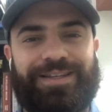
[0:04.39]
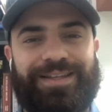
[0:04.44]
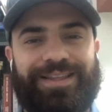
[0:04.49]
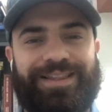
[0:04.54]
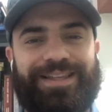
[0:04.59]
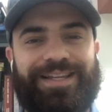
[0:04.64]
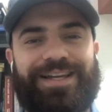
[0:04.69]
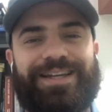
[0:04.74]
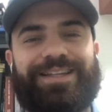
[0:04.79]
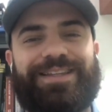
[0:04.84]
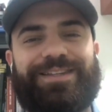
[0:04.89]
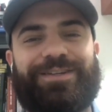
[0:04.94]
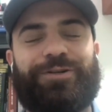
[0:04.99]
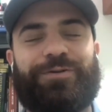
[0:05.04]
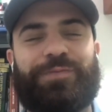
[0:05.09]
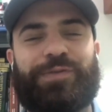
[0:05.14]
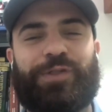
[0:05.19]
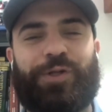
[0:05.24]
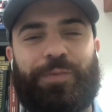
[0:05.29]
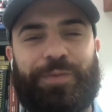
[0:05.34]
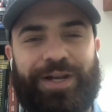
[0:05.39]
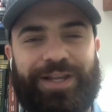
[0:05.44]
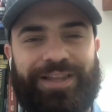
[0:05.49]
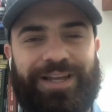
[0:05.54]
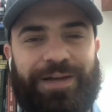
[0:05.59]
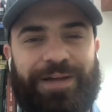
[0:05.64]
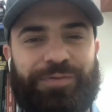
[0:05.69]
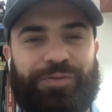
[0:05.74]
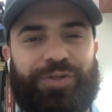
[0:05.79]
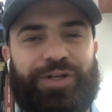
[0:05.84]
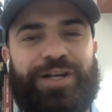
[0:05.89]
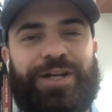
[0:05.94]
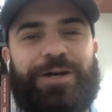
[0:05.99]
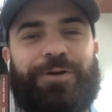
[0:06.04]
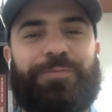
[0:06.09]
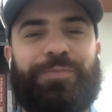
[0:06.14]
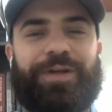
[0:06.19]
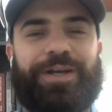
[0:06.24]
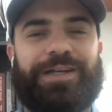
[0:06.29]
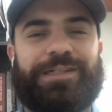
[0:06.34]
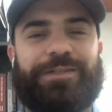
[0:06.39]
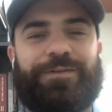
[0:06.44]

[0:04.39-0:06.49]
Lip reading: that term so many times right now because